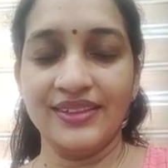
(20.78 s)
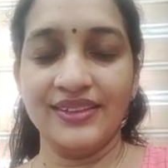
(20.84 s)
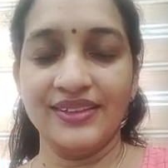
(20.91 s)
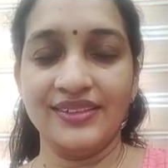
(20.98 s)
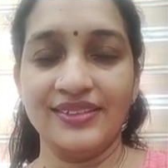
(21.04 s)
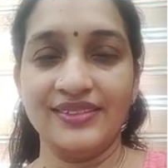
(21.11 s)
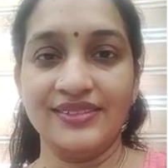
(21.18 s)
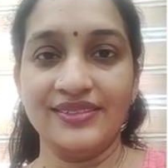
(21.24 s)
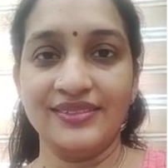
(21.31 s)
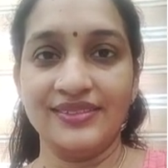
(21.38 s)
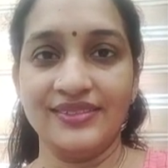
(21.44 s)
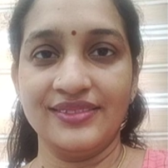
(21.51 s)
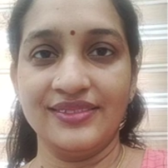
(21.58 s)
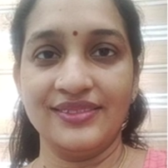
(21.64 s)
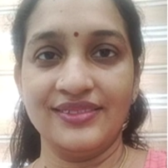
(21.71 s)

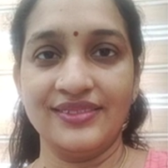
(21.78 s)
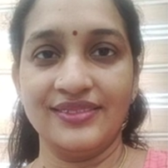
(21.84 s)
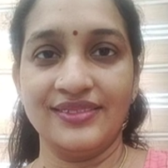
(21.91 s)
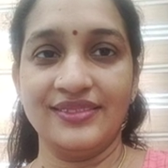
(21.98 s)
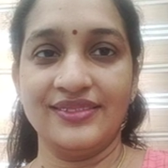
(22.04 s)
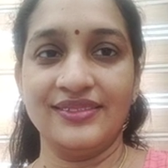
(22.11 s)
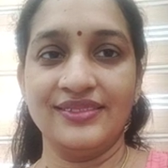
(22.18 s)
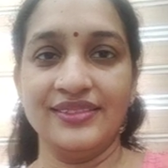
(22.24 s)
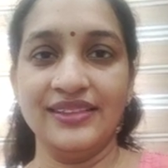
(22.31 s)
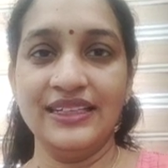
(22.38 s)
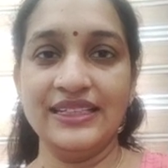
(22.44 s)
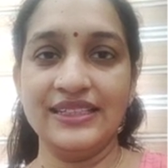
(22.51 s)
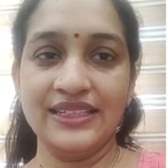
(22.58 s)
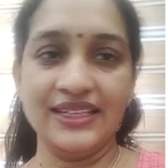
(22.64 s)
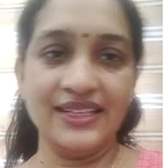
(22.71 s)
A
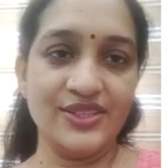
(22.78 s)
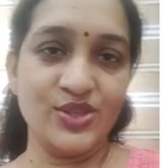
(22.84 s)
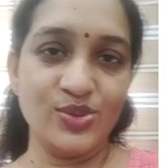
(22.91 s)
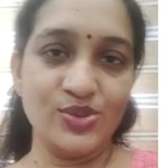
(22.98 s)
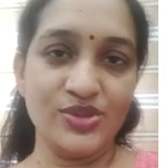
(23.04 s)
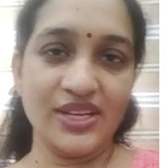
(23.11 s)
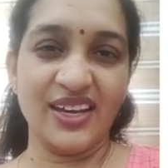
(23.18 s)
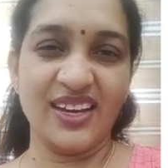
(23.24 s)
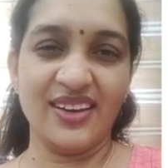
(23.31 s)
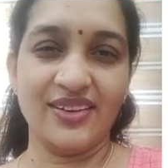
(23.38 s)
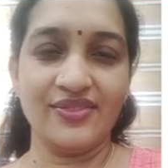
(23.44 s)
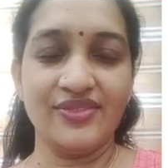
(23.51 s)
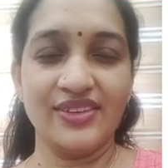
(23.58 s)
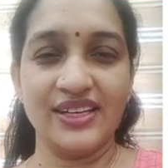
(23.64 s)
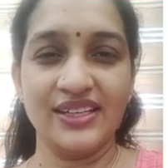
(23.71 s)
little issues I
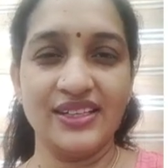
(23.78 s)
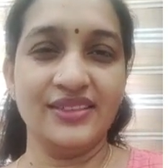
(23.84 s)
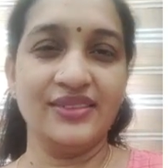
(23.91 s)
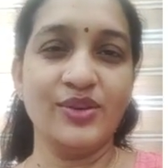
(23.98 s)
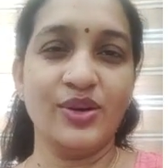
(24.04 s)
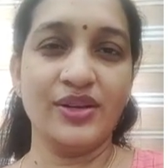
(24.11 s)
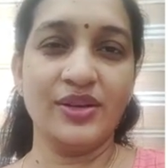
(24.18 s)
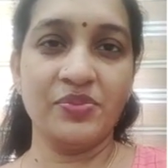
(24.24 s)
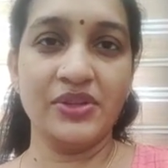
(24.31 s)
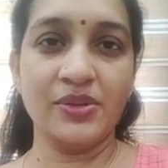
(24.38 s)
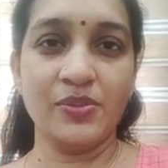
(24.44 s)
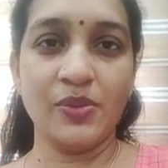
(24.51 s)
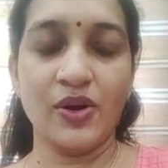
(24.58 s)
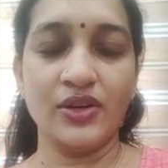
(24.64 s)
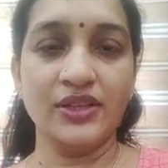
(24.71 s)
have when I got up in the
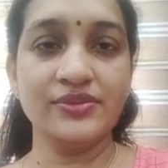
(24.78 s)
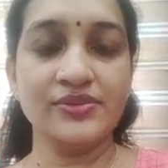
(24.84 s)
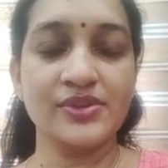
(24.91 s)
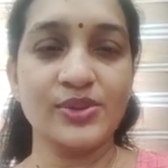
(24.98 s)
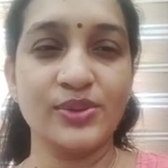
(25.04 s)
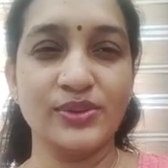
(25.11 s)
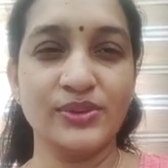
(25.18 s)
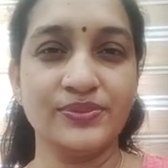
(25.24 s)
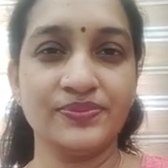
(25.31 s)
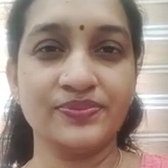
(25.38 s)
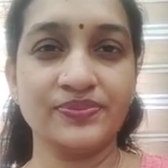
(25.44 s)
morning. So